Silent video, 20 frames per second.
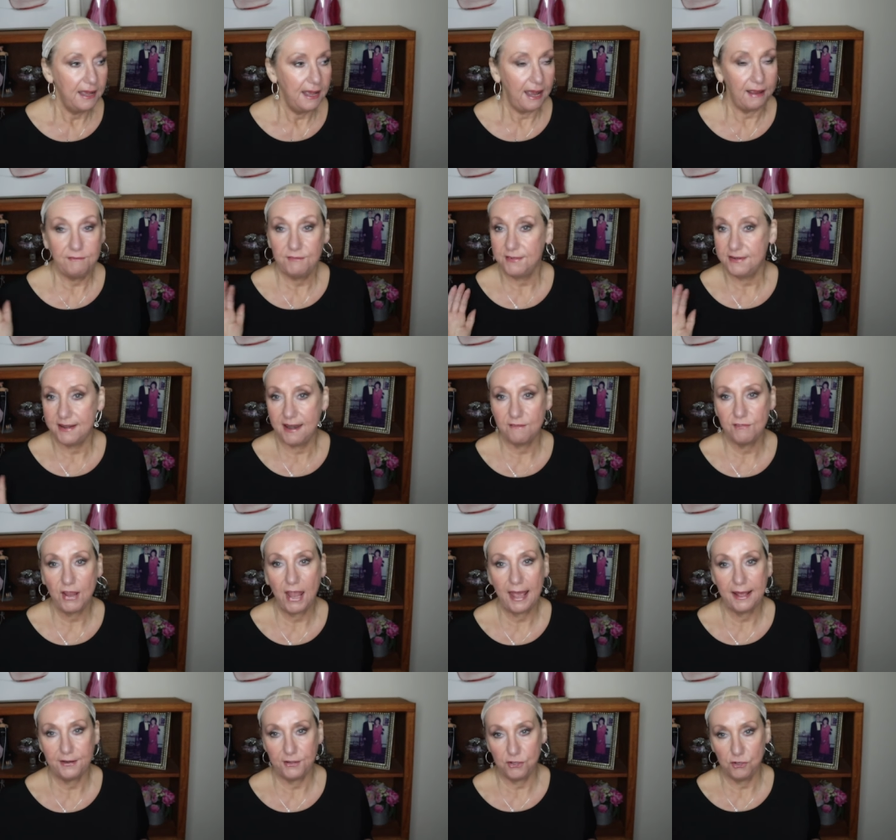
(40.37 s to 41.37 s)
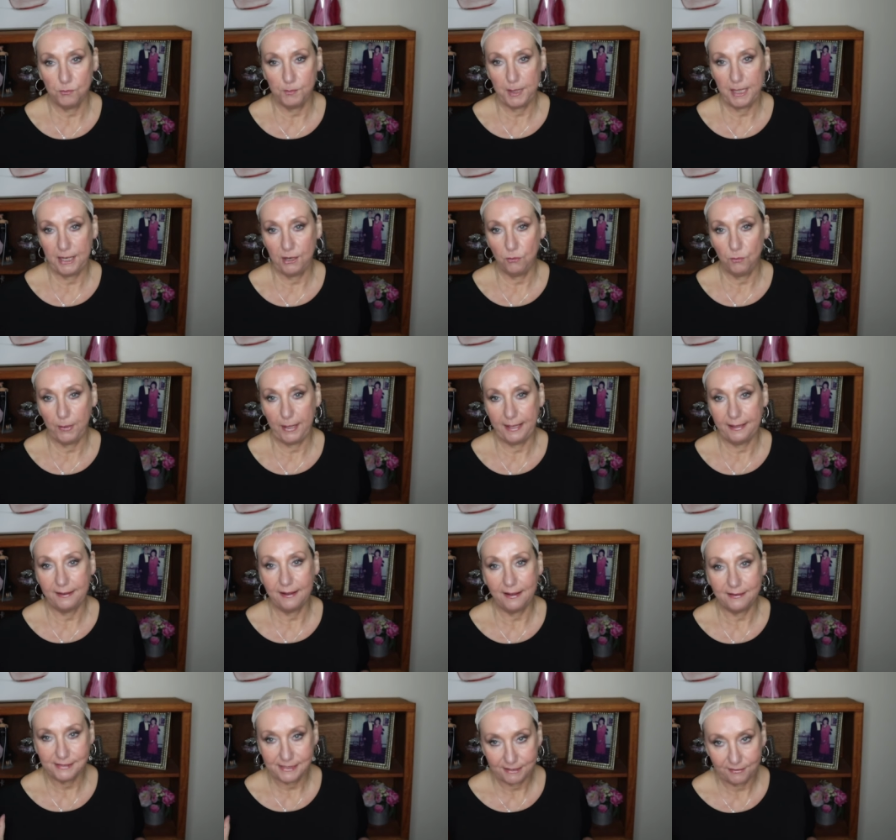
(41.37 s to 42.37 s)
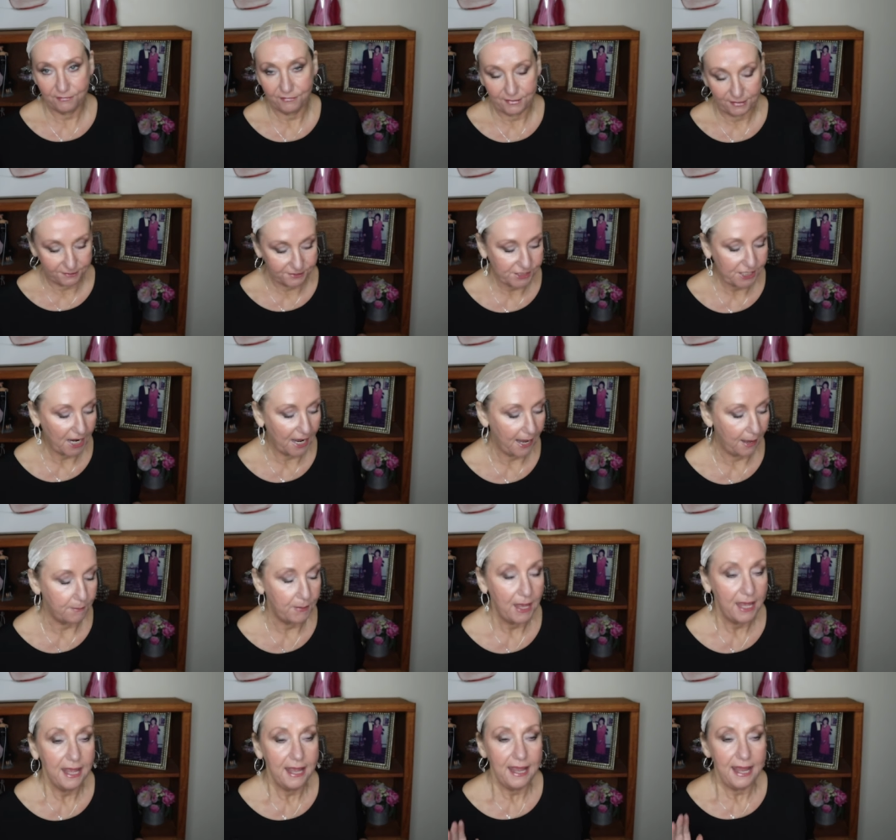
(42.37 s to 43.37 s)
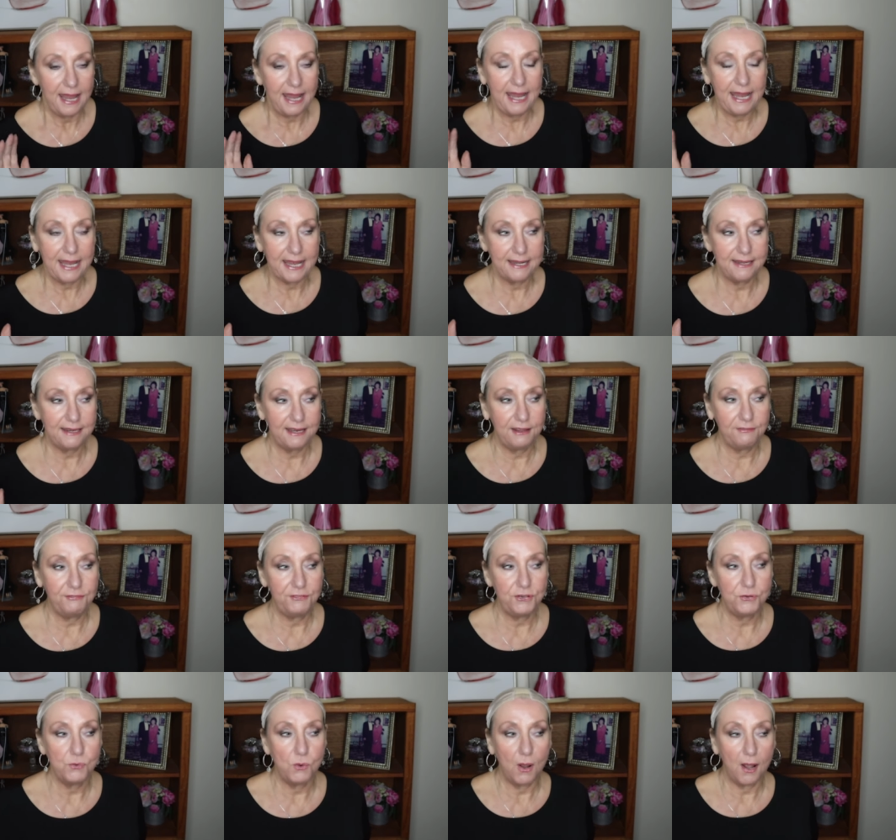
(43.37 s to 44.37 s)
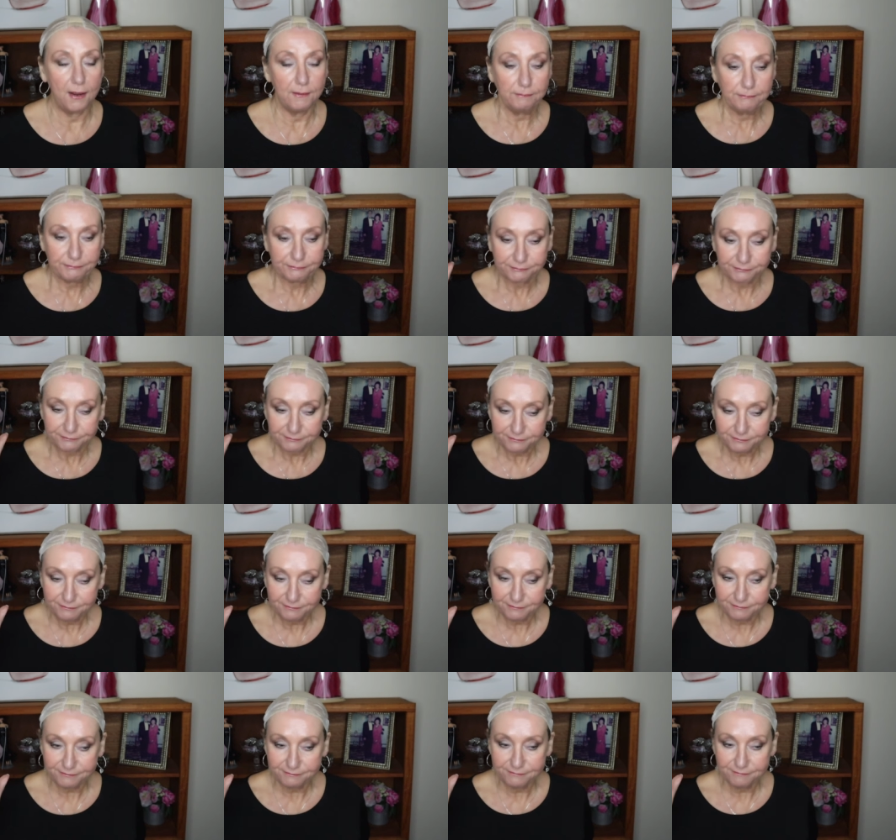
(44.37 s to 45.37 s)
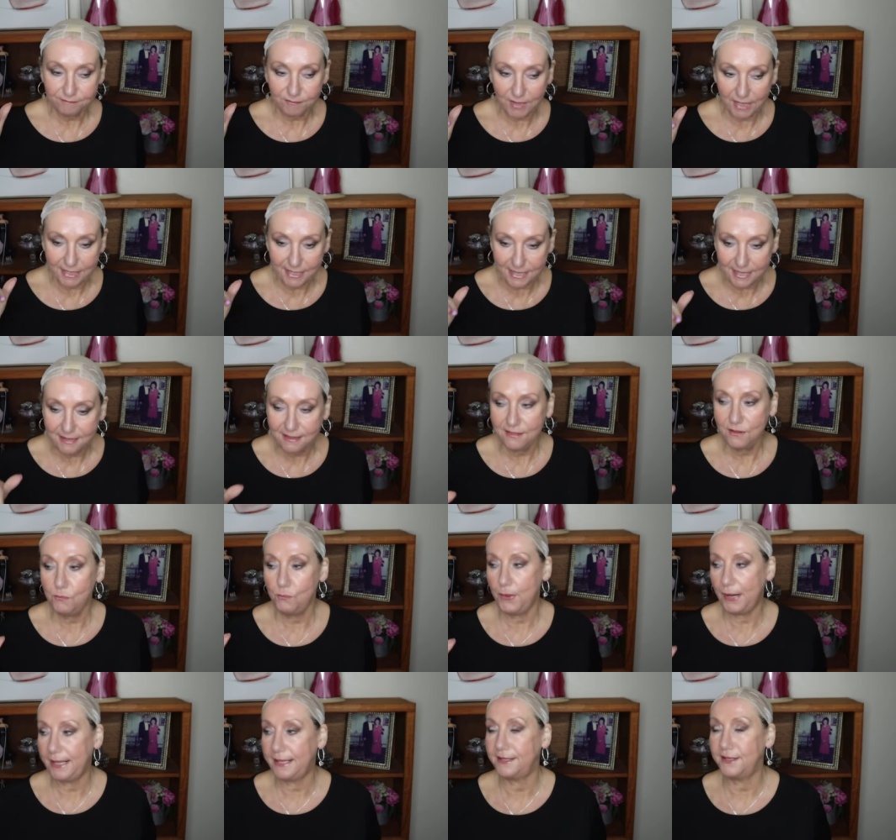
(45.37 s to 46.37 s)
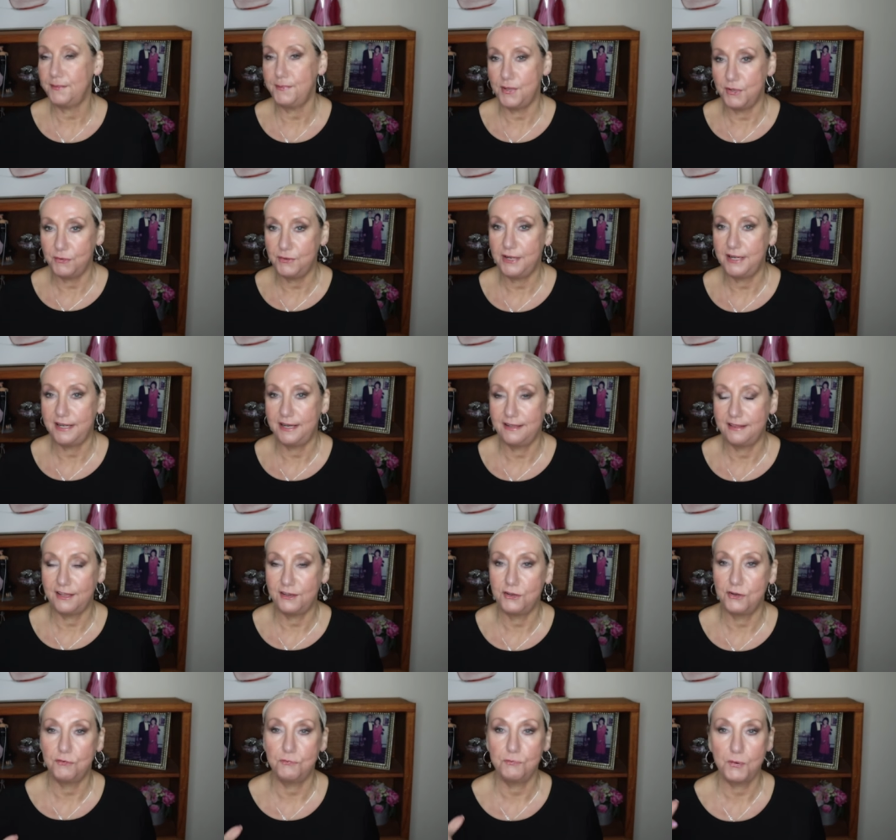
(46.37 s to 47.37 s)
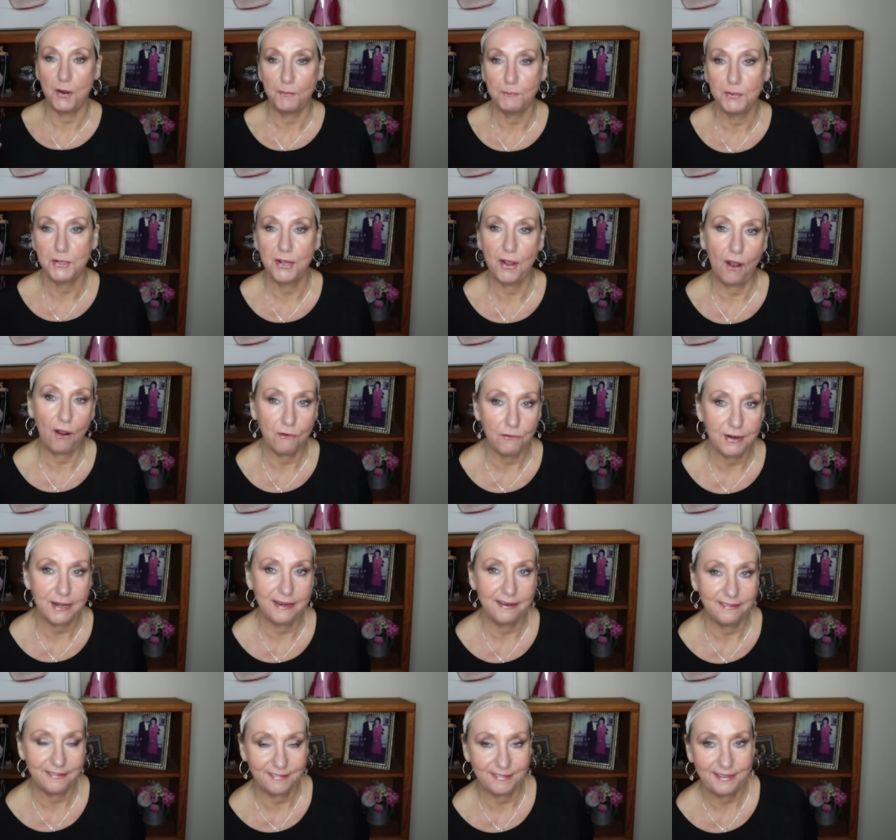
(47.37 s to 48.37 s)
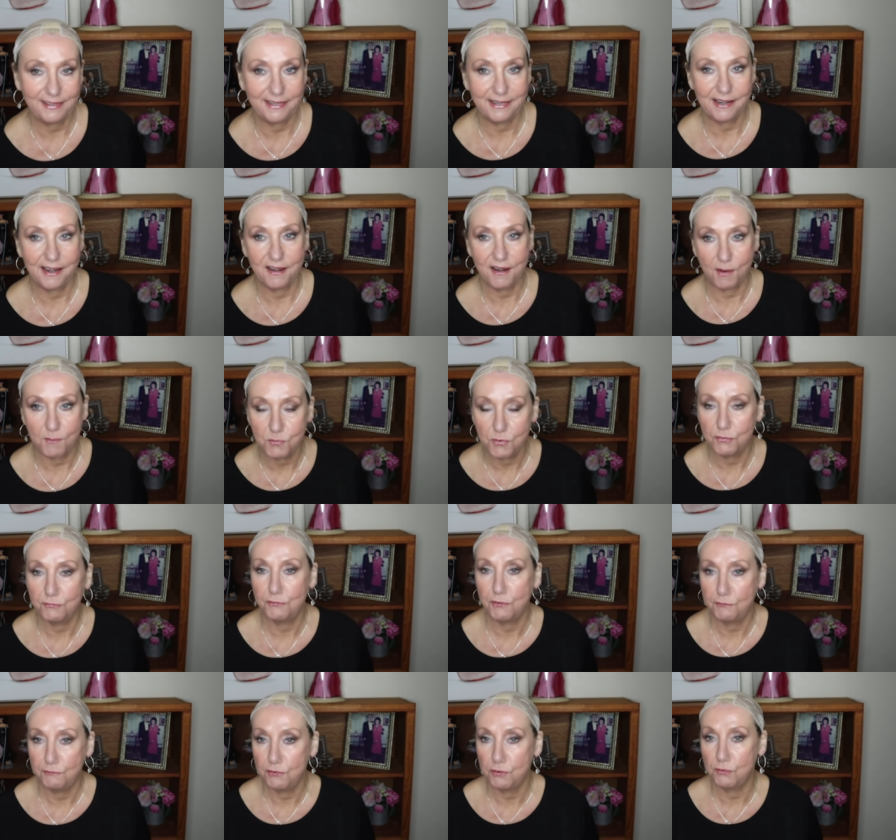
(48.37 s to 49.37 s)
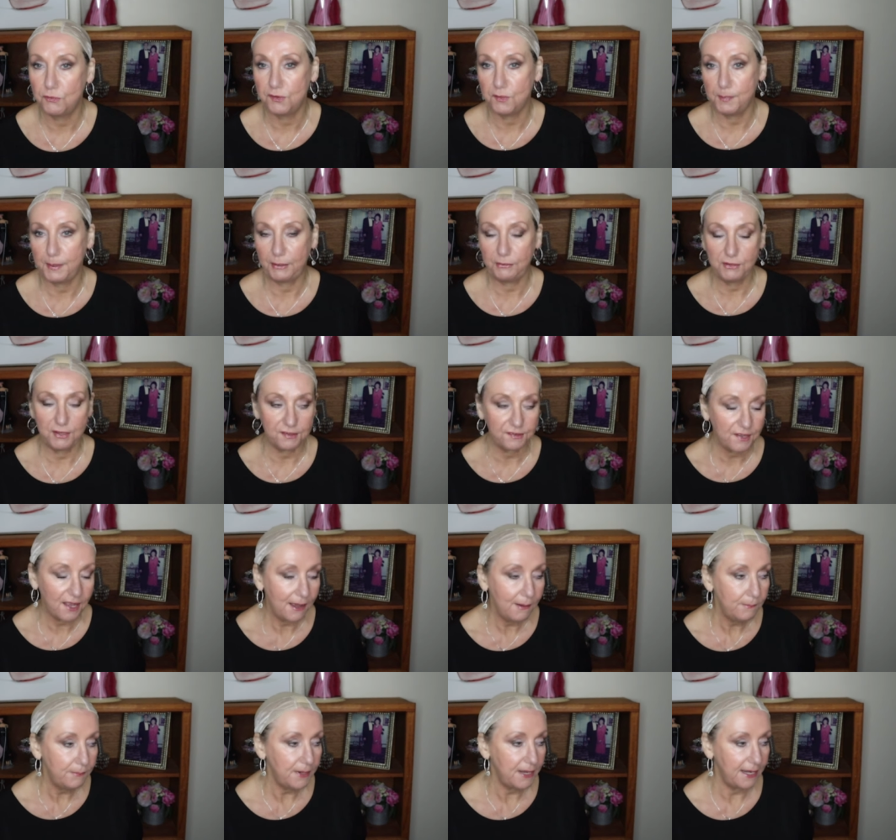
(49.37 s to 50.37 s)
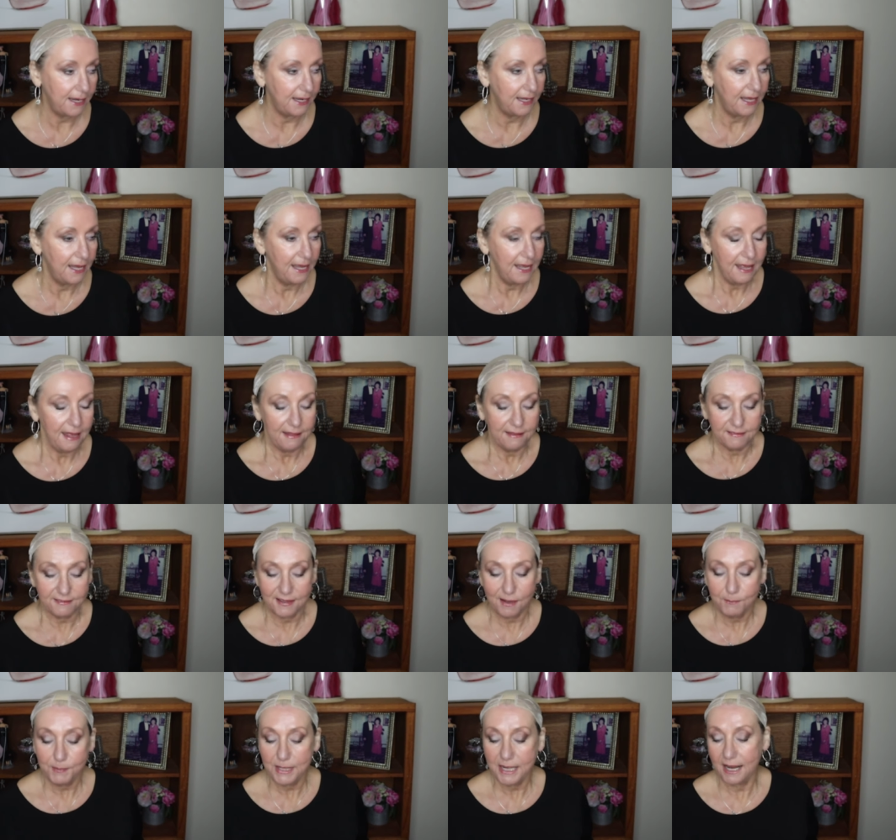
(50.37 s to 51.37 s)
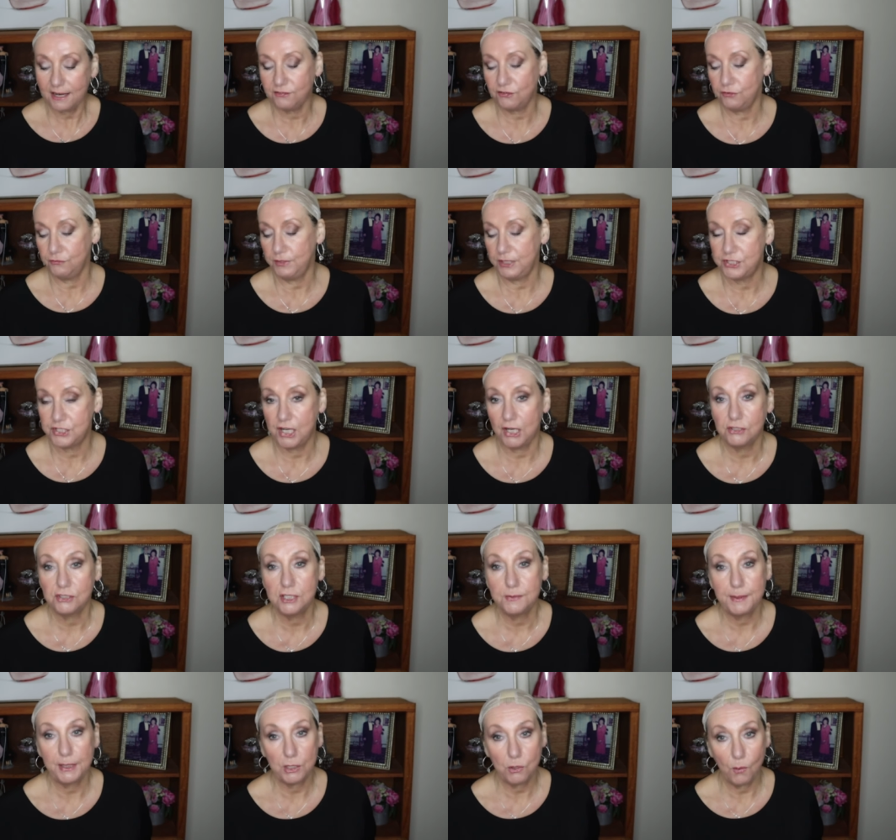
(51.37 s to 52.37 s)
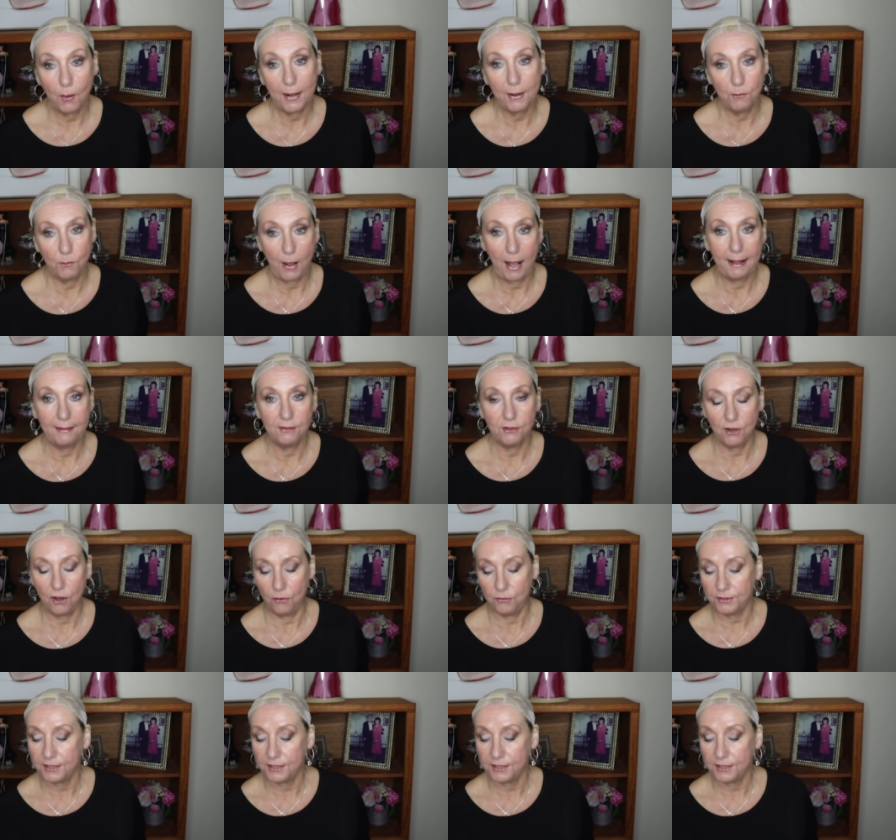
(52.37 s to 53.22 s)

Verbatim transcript: I've never had a human hair wig until this time. And if you are in the wig community, then you've probably already seen a number of reviews about this company. This company actually reached out to me quite a while ago.